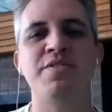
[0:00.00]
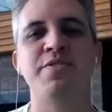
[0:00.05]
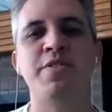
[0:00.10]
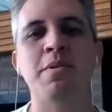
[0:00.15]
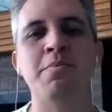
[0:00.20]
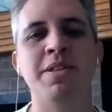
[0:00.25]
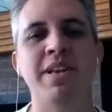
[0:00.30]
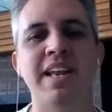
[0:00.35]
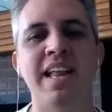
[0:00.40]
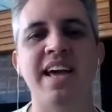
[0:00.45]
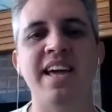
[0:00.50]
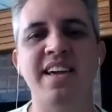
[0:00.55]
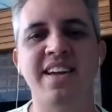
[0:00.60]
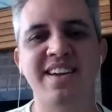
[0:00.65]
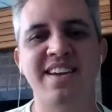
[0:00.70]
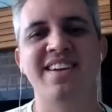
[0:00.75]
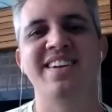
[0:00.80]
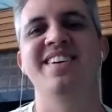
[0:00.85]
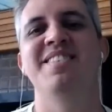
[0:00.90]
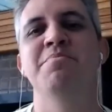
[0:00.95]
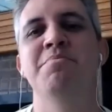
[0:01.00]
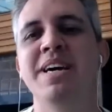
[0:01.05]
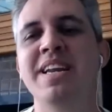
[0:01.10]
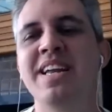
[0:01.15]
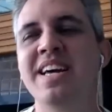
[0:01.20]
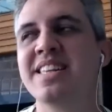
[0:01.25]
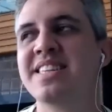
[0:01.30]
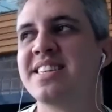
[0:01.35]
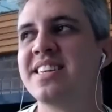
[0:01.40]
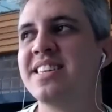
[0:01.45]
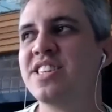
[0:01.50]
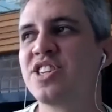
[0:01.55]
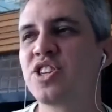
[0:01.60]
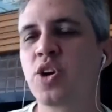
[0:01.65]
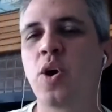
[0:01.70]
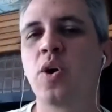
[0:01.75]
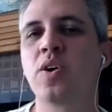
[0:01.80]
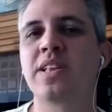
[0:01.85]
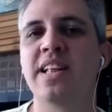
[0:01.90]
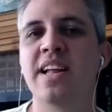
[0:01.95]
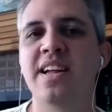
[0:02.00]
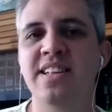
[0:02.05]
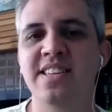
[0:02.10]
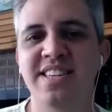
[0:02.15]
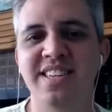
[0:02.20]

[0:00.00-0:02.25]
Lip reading: from the lake, but it's in Scotland.